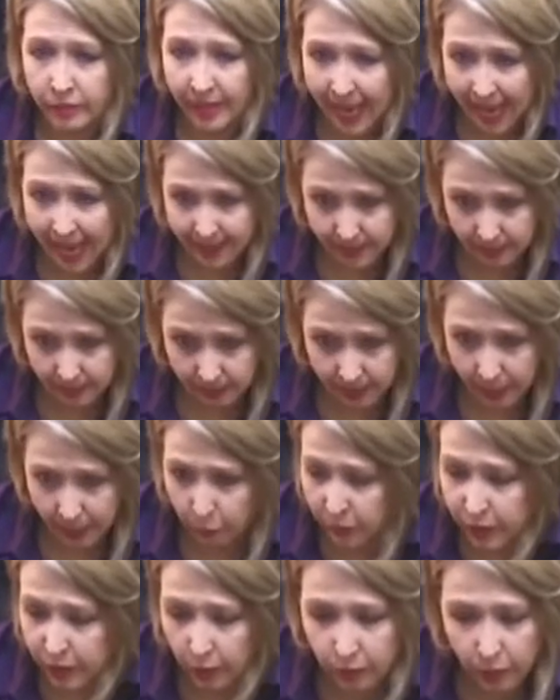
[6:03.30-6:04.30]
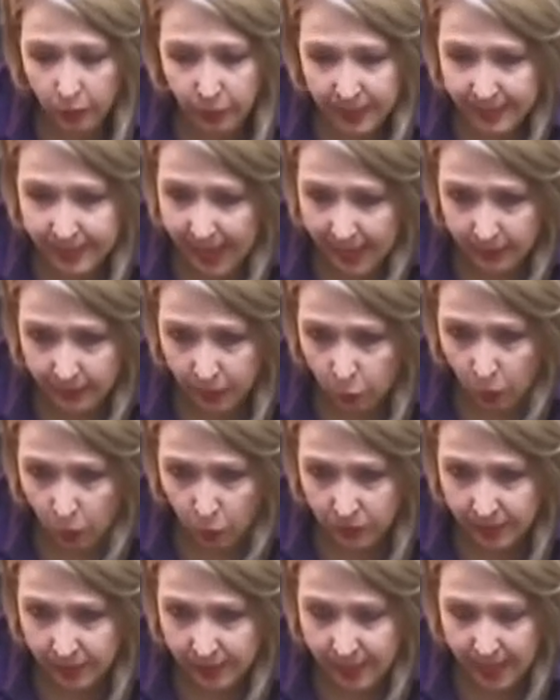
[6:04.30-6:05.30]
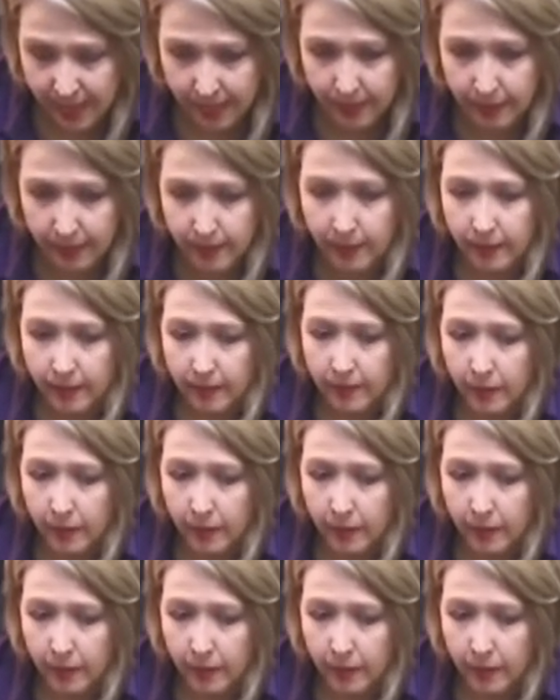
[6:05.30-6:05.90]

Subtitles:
Casserly, and we don't know exactly what was stated,